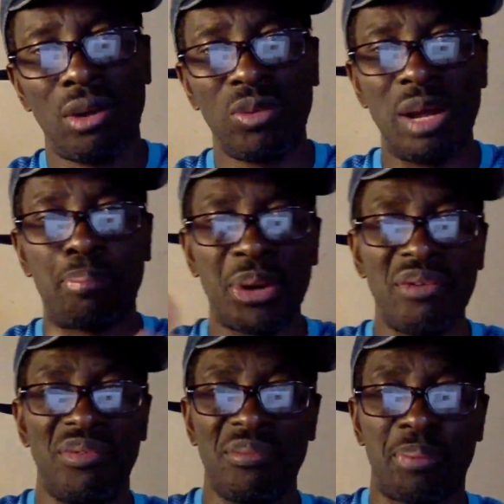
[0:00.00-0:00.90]
with a
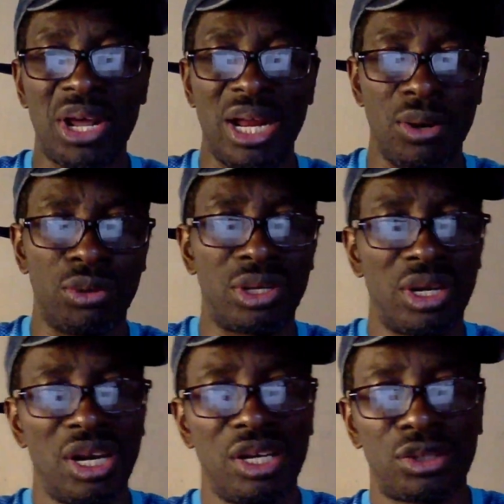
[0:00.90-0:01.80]
prelude
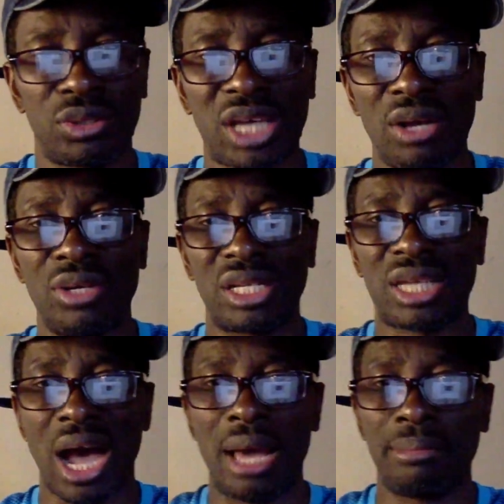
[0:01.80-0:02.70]
to tell you the
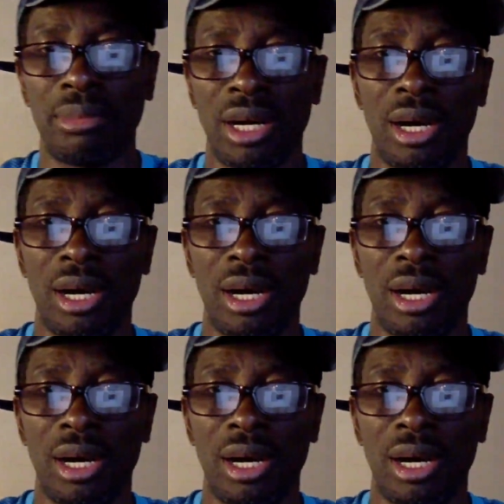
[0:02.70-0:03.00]
time.